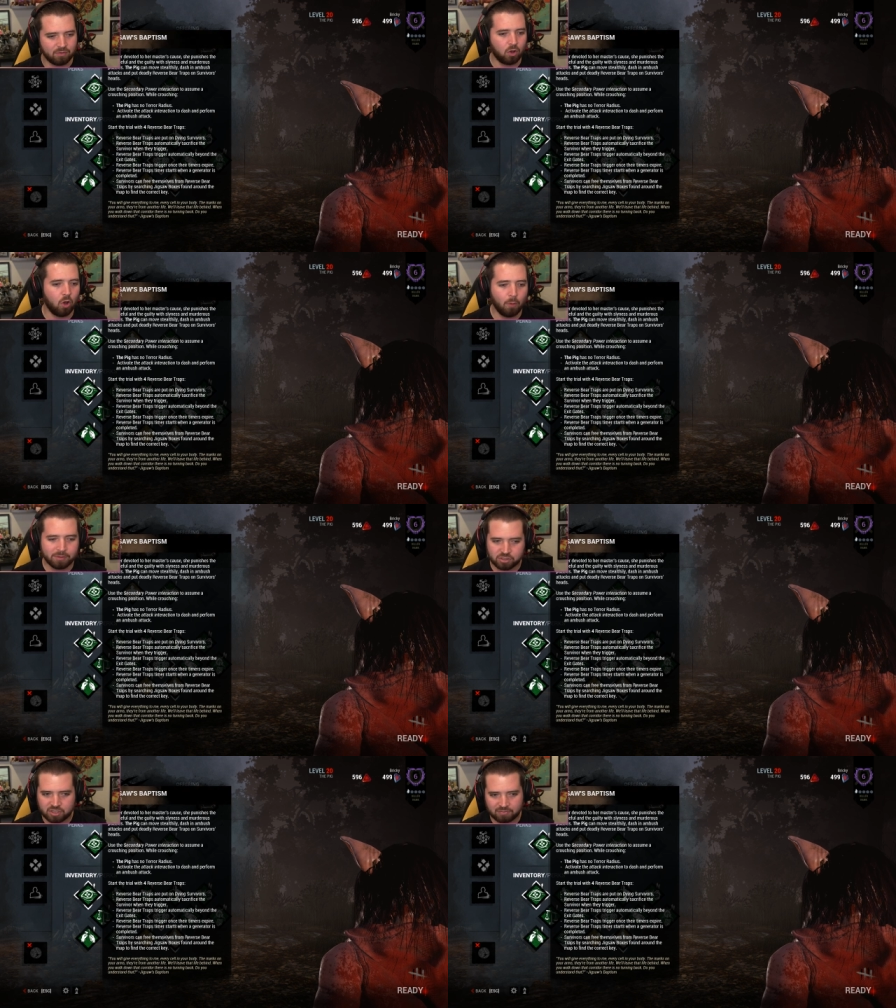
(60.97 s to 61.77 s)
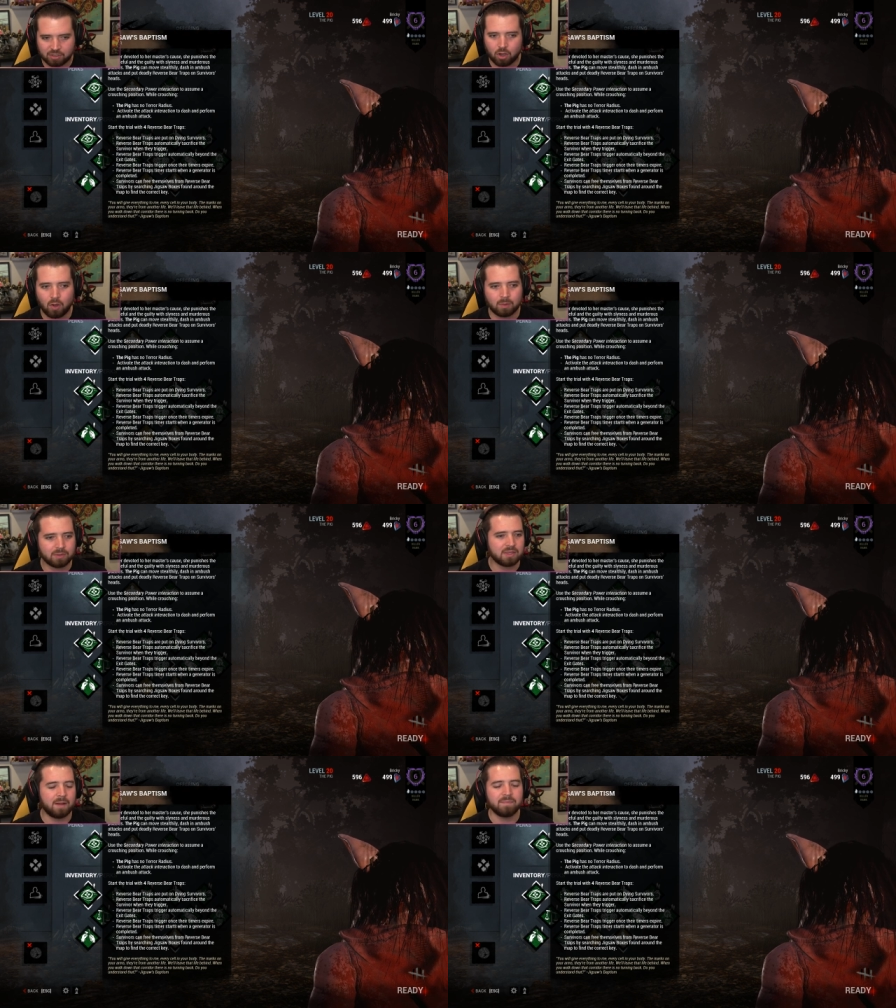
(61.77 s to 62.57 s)
a whole bunch of stuff to go on
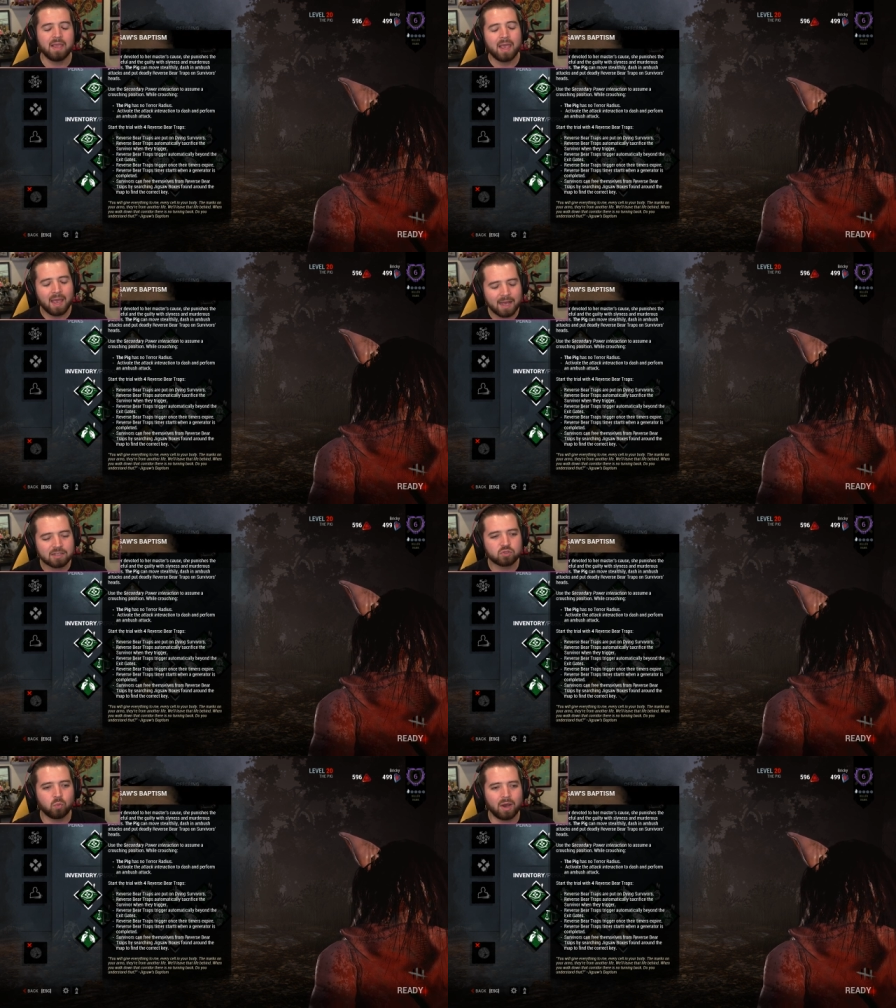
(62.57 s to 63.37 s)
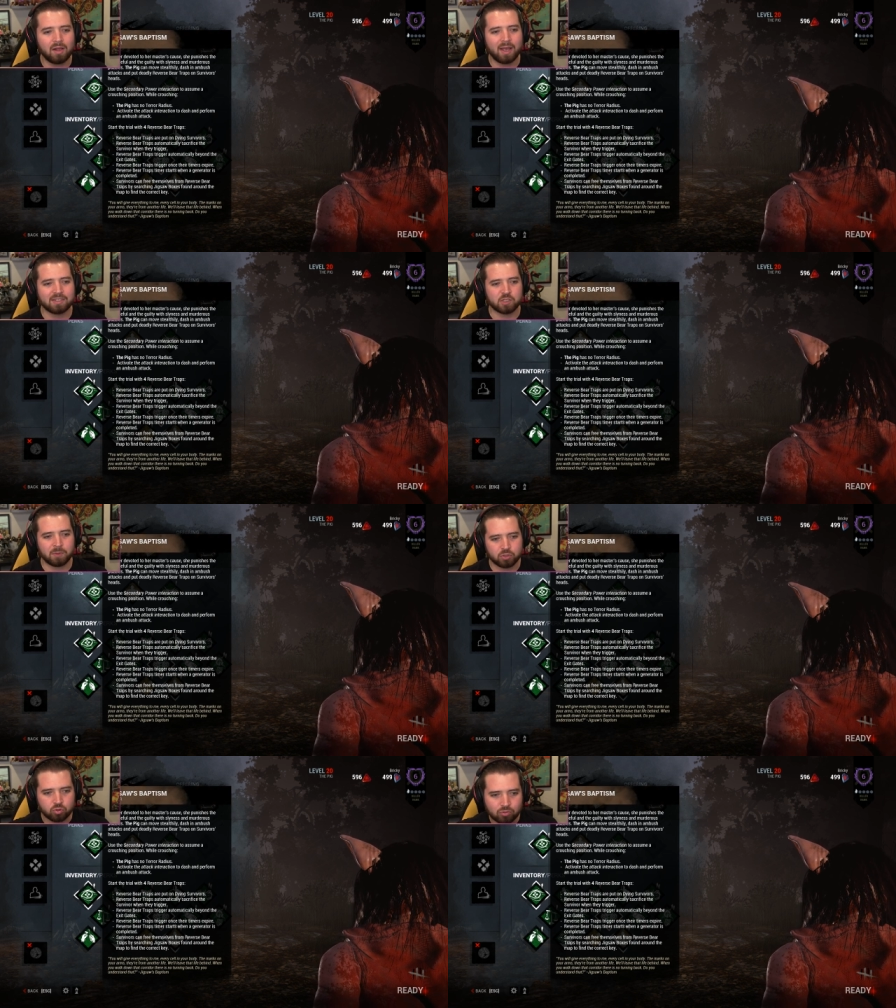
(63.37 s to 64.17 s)
with them, as well as a
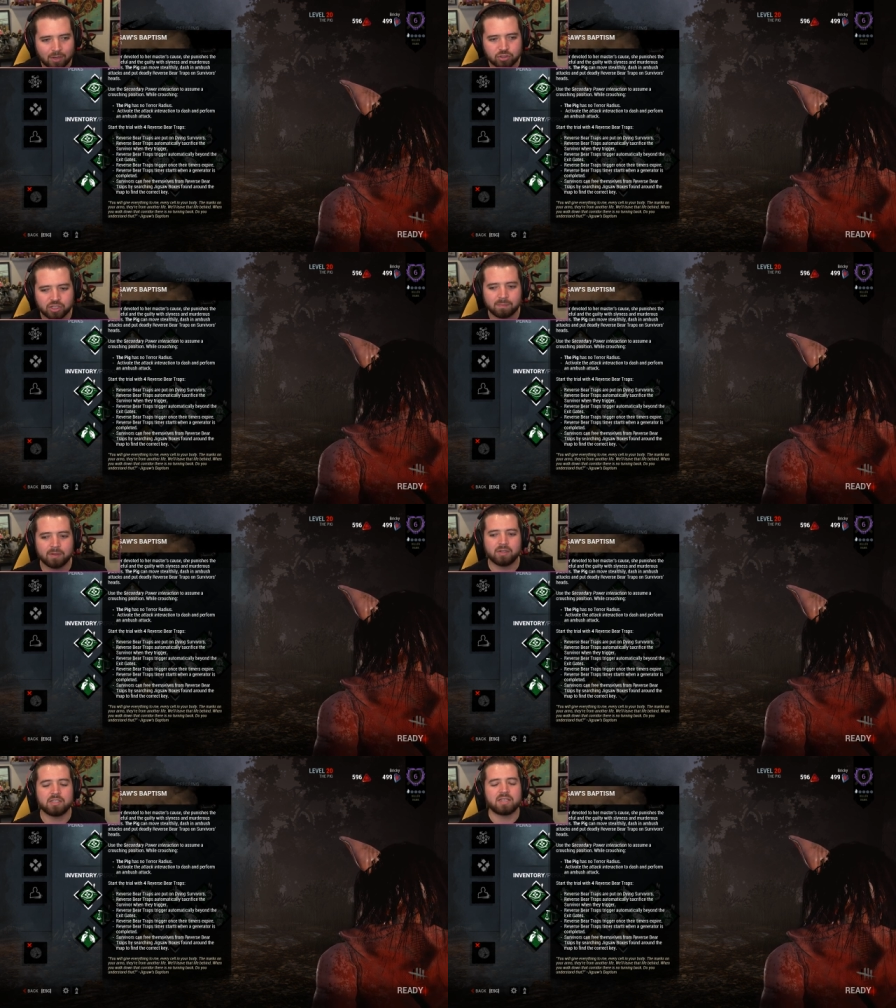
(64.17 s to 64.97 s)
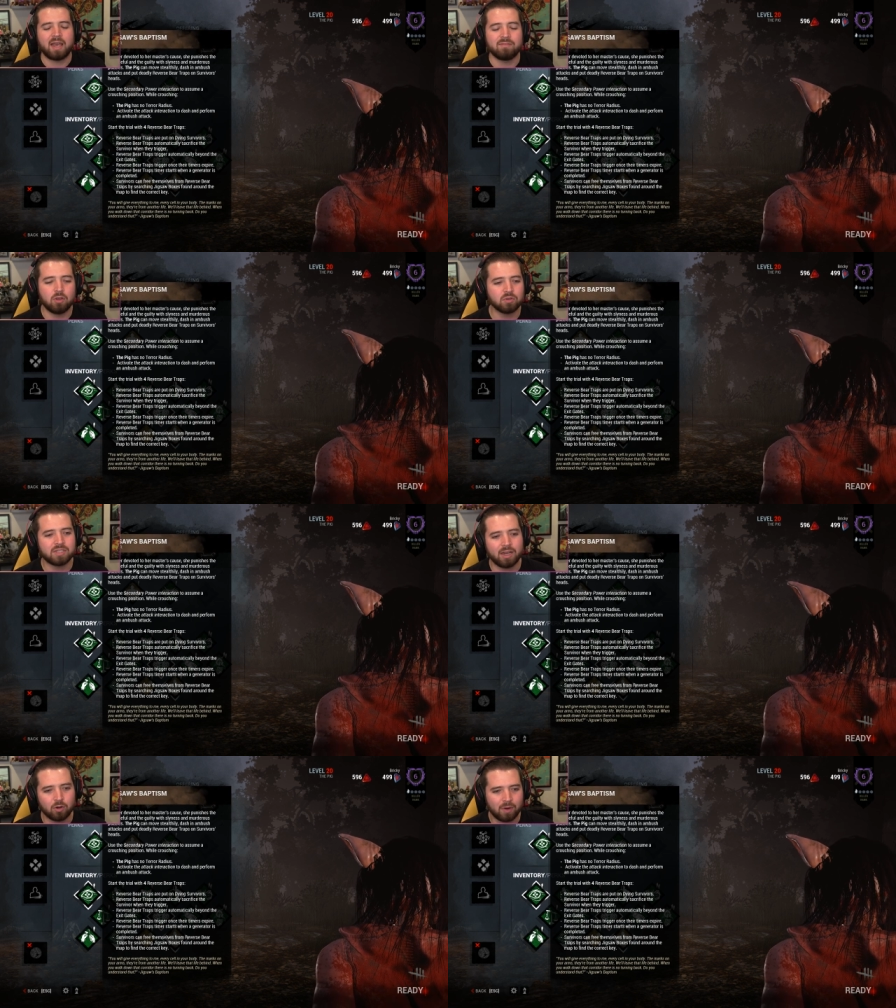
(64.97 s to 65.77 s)
special crouching ability to have no
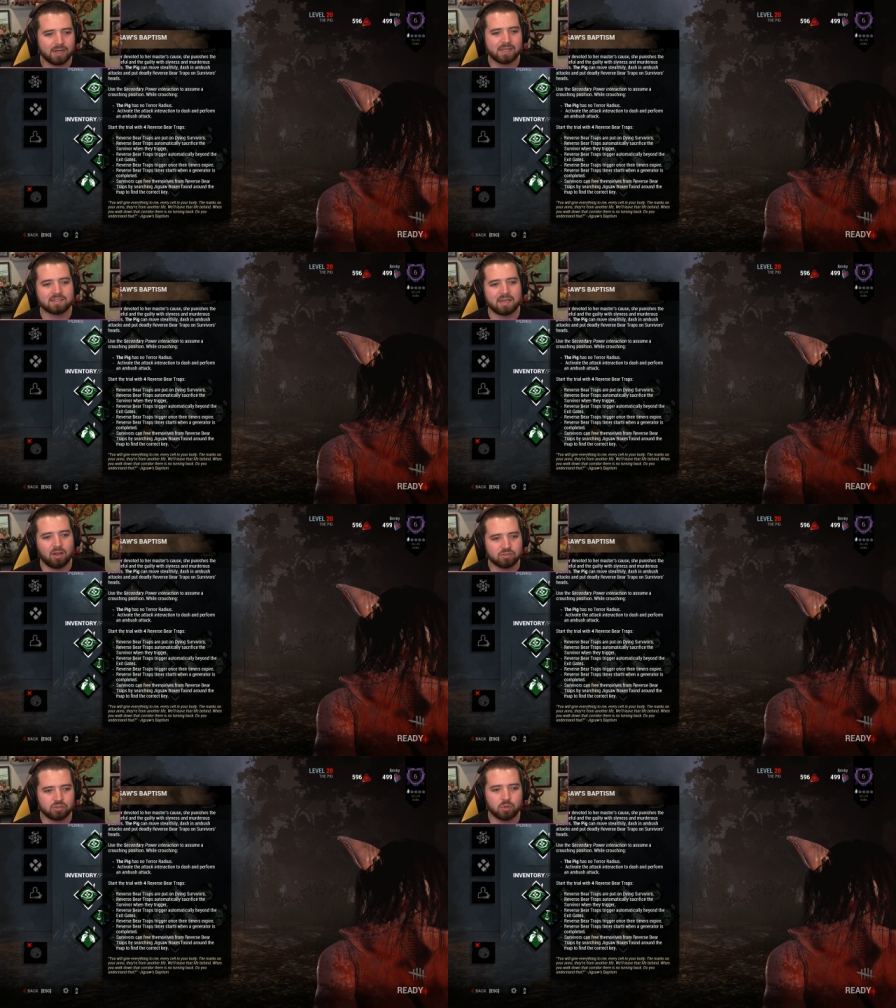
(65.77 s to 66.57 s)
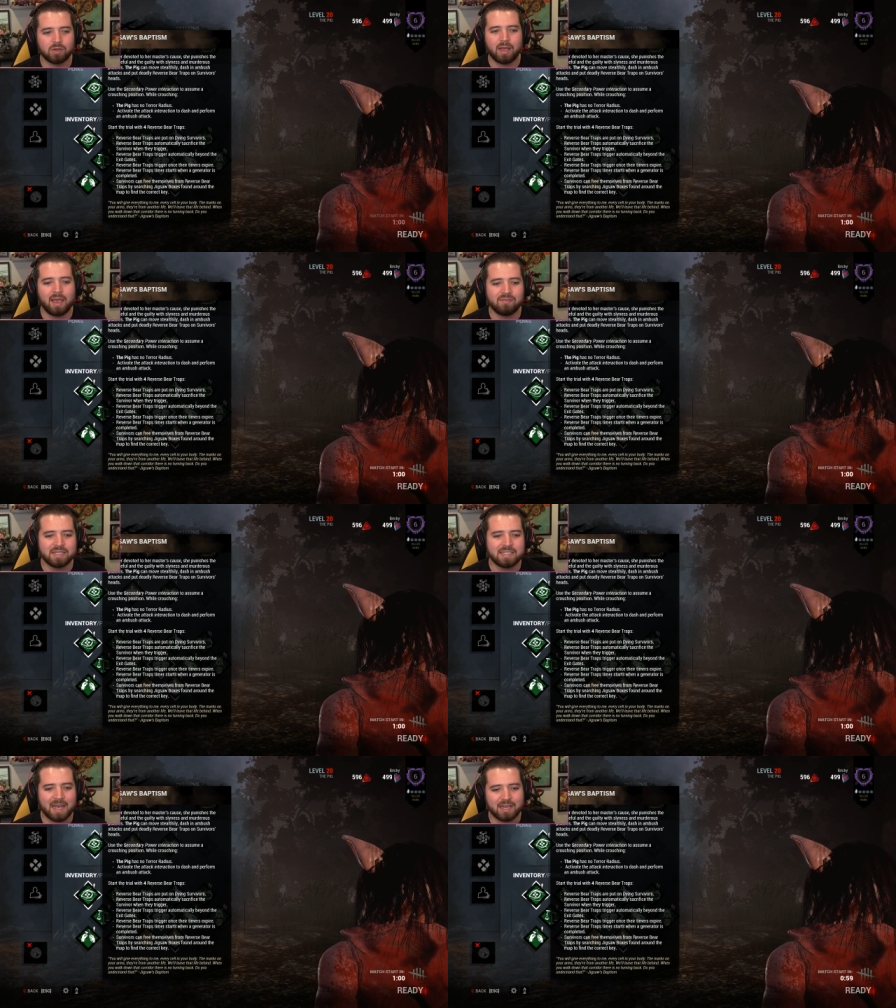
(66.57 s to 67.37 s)
terror radius and also do a
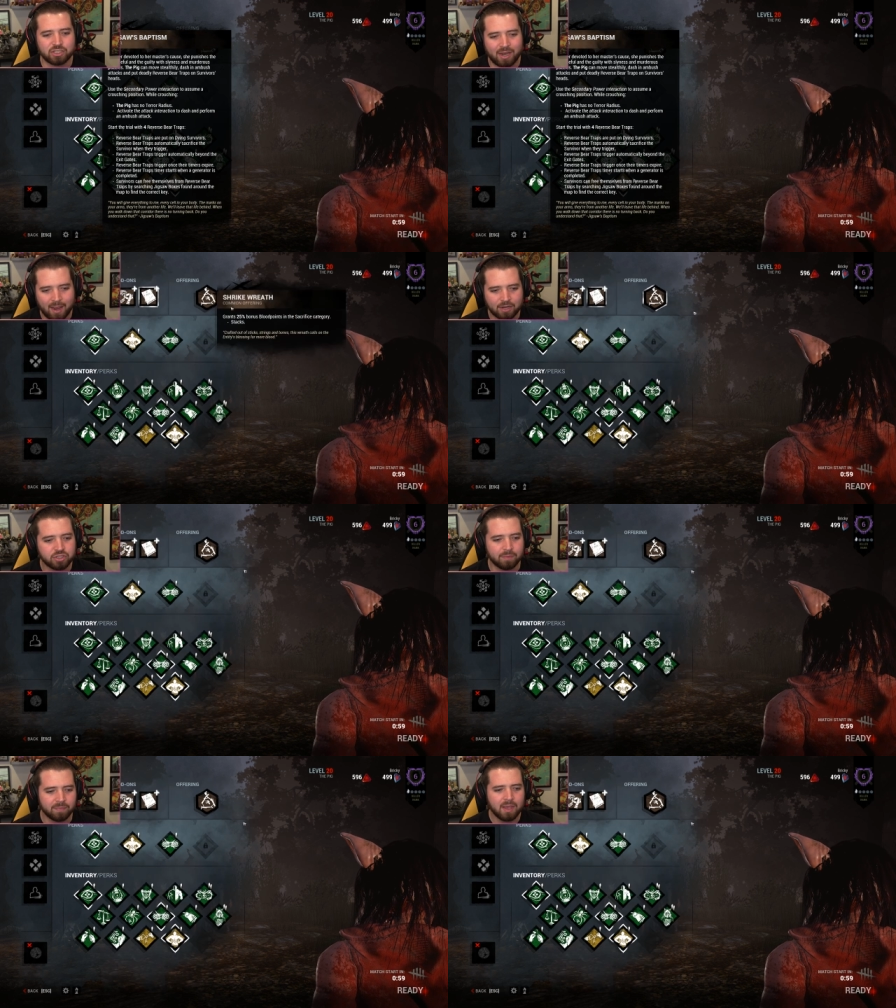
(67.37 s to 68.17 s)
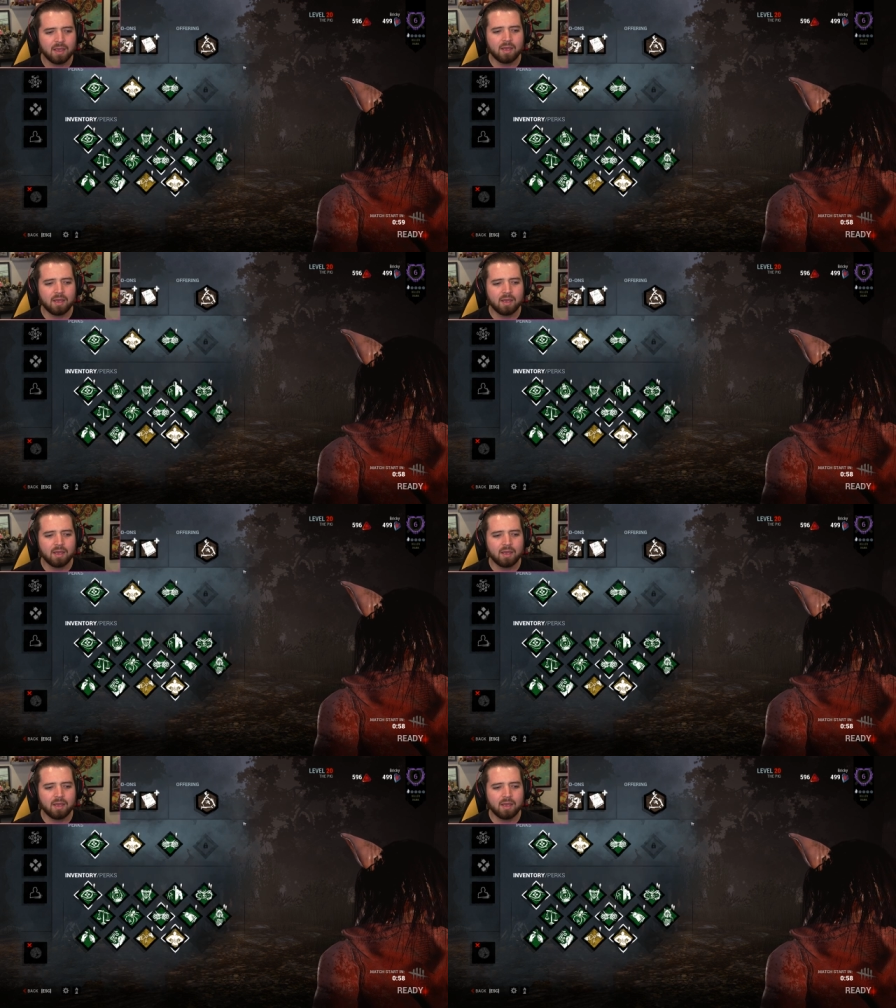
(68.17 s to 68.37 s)
heavy dash action.